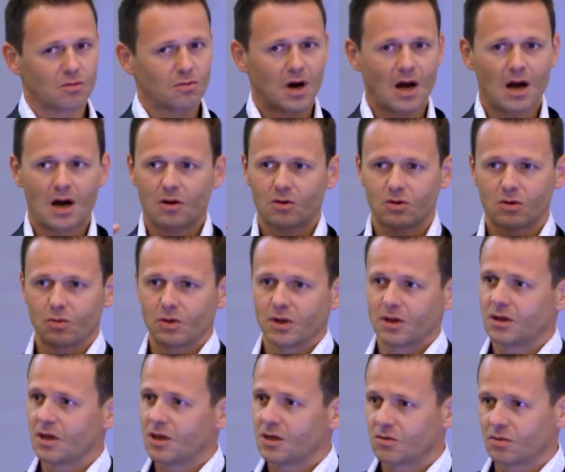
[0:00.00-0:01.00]
how do we
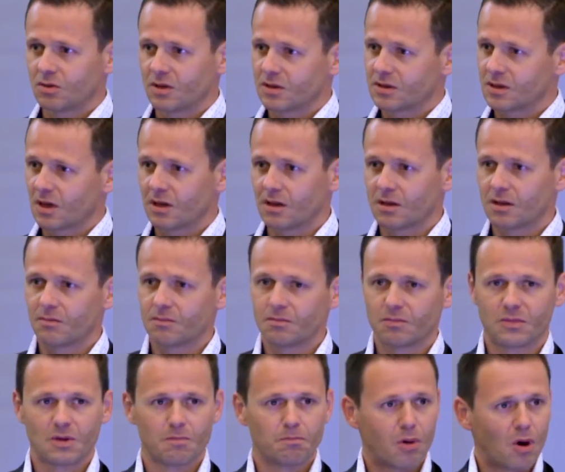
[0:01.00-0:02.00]
need to design
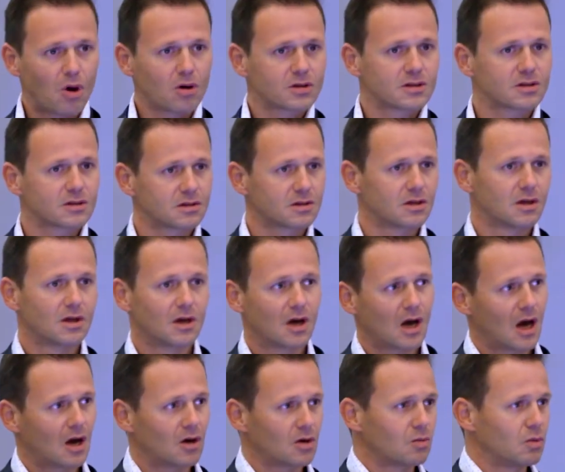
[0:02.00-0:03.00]
the box?
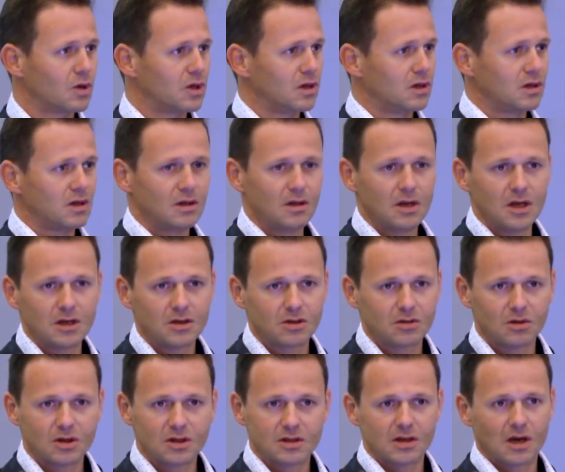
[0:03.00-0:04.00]
How do we need
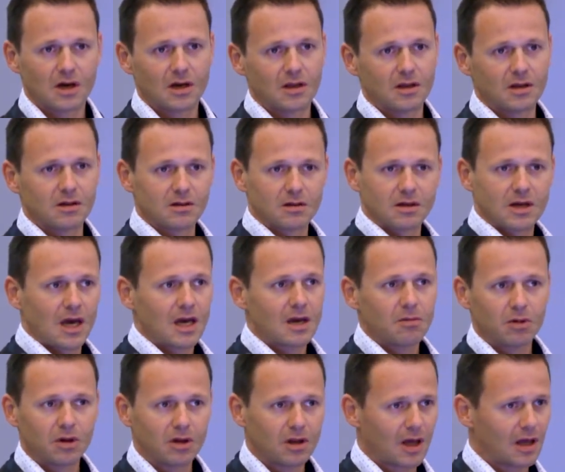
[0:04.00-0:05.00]
to design the
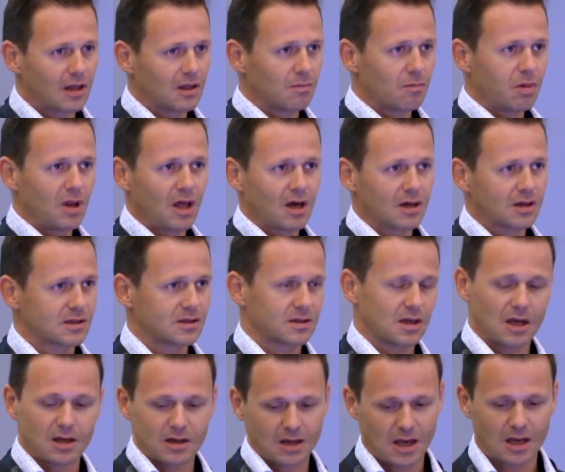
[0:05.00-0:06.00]
cable and the plugs
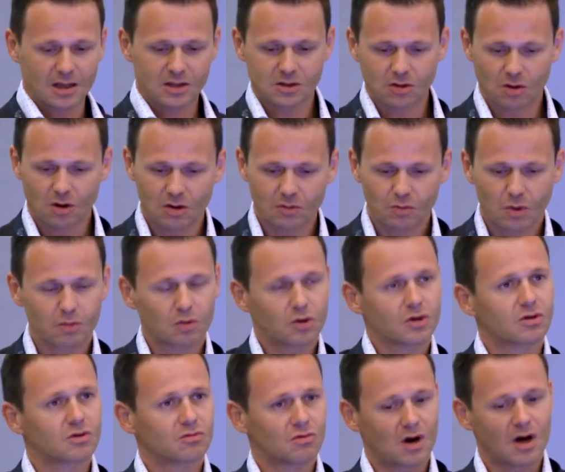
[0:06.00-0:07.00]
and so on? We
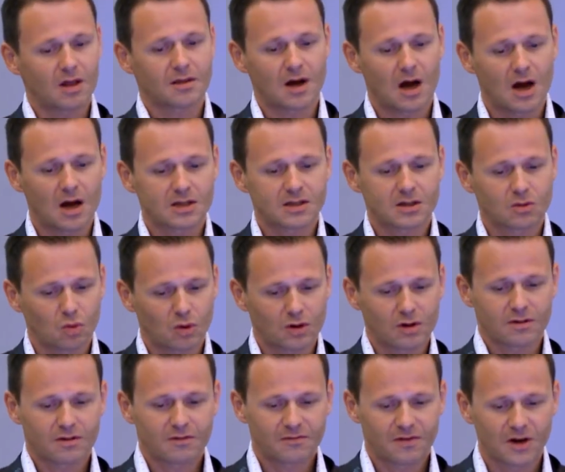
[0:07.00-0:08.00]
would rather ask, what
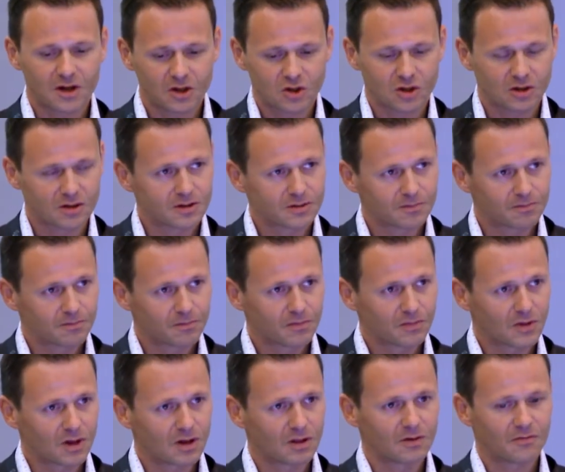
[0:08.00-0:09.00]
are the functions?
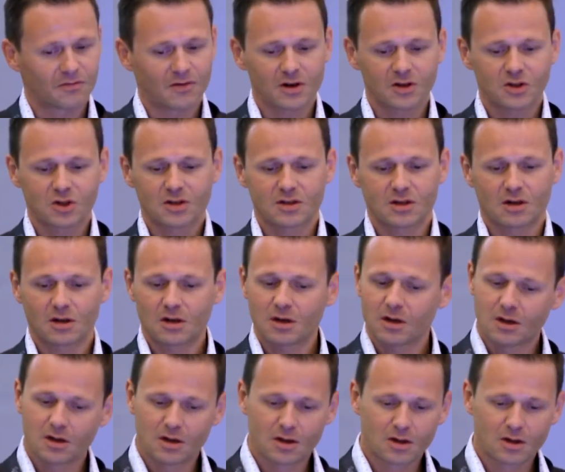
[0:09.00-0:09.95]
And the functions are